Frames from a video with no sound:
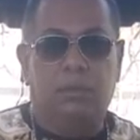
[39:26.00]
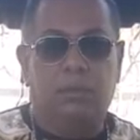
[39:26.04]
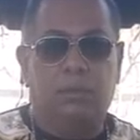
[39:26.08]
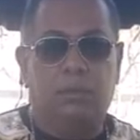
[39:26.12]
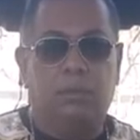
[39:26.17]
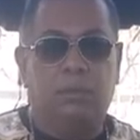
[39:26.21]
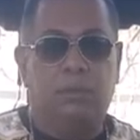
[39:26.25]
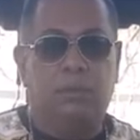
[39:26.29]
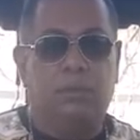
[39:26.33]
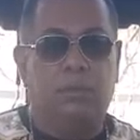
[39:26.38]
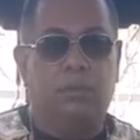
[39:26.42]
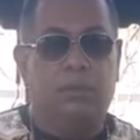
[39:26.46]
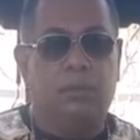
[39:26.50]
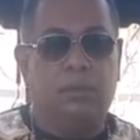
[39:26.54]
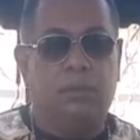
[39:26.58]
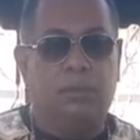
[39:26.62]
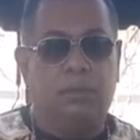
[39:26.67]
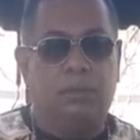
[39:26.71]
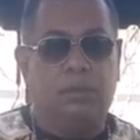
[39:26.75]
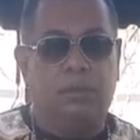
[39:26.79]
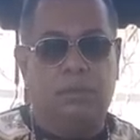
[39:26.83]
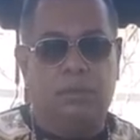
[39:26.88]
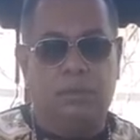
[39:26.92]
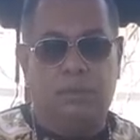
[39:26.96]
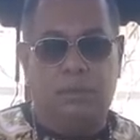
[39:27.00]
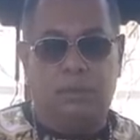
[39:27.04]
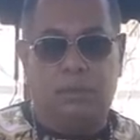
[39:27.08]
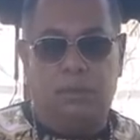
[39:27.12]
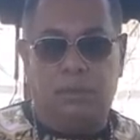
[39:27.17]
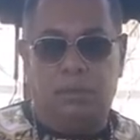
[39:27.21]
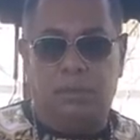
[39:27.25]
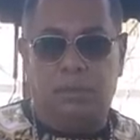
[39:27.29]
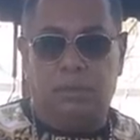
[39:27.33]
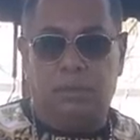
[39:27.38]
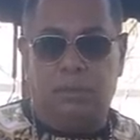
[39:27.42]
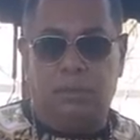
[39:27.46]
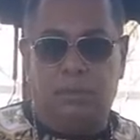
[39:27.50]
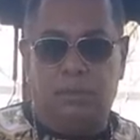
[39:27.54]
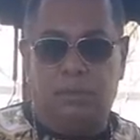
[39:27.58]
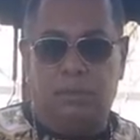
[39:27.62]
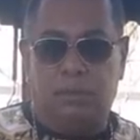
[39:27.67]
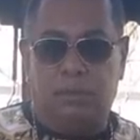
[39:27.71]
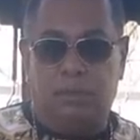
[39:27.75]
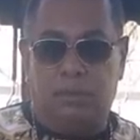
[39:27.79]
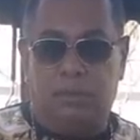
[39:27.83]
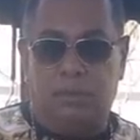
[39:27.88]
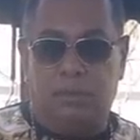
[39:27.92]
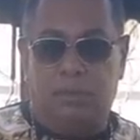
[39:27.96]

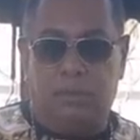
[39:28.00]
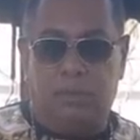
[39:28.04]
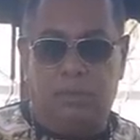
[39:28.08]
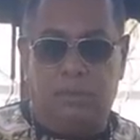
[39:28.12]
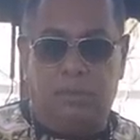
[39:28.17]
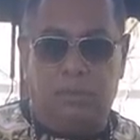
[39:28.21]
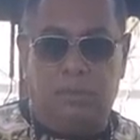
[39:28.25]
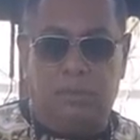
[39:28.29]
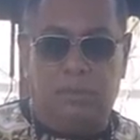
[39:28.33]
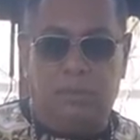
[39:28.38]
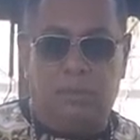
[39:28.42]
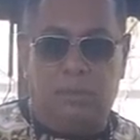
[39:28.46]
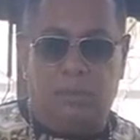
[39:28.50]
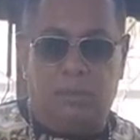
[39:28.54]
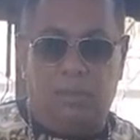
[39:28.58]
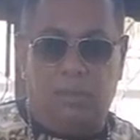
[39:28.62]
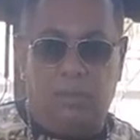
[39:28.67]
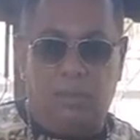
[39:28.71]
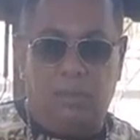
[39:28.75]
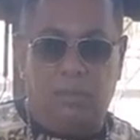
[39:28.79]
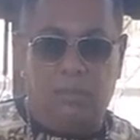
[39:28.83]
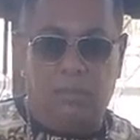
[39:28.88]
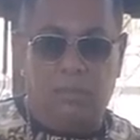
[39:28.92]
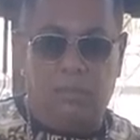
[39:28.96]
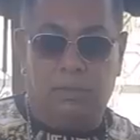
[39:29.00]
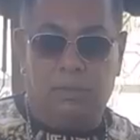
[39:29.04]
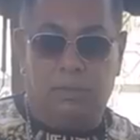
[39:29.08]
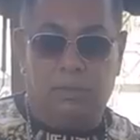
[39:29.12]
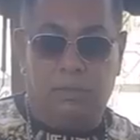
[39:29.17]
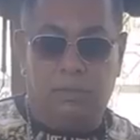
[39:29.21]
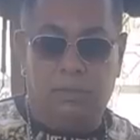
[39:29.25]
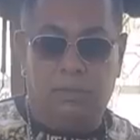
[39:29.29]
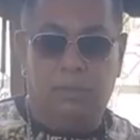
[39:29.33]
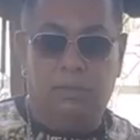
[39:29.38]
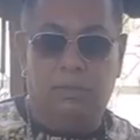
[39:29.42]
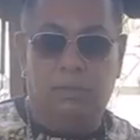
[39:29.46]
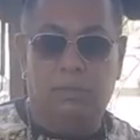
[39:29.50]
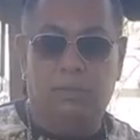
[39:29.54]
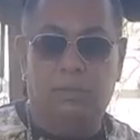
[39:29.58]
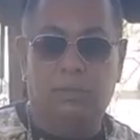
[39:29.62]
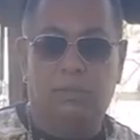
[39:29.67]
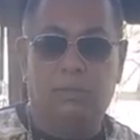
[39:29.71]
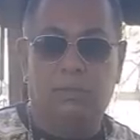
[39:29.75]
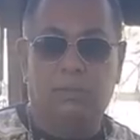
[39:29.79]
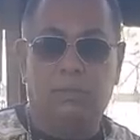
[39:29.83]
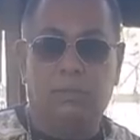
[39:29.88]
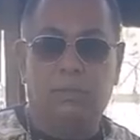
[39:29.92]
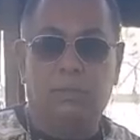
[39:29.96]

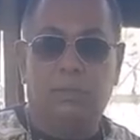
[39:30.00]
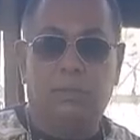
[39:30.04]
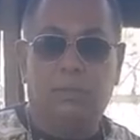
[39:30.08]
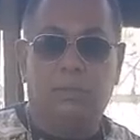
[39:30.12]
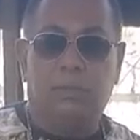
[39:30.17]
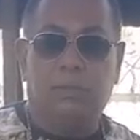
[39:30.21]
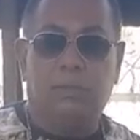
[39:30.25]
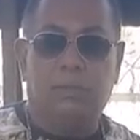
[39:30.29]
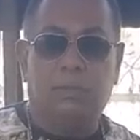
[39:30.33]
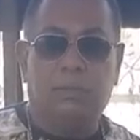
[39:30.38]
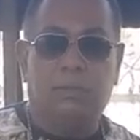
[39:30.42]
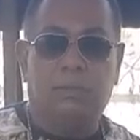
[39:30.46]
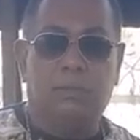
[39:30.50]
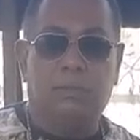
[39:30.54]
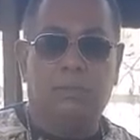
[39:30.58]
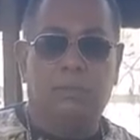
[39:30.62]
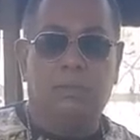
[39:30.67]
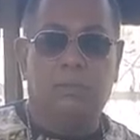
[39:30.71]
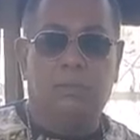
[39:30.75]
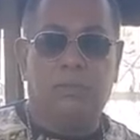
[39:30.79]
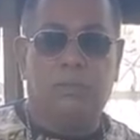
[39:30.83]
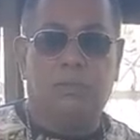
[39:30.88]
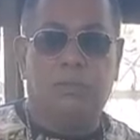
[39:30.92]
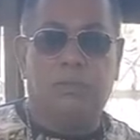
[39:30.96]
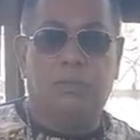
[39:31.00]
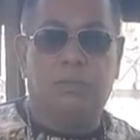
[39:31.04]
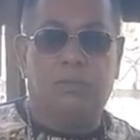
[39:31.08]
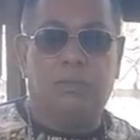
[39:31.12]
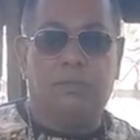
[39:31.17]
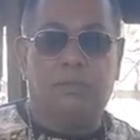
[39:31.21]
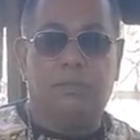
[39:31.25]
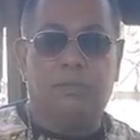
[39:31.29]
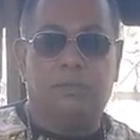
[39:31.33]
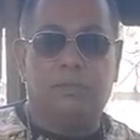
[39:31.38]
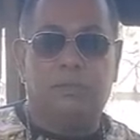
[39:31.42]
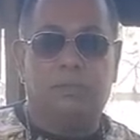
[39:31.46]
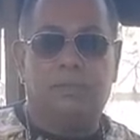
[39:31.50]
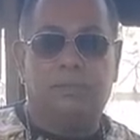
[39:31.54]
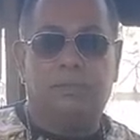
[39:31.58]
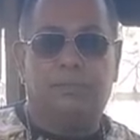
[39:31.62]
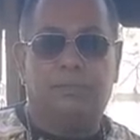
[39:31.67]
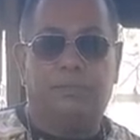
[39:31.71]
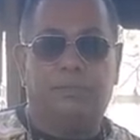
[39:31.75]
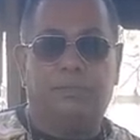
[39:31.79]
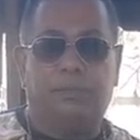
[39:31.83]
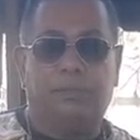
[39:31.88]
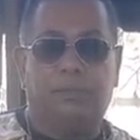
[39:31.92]
(not speaking)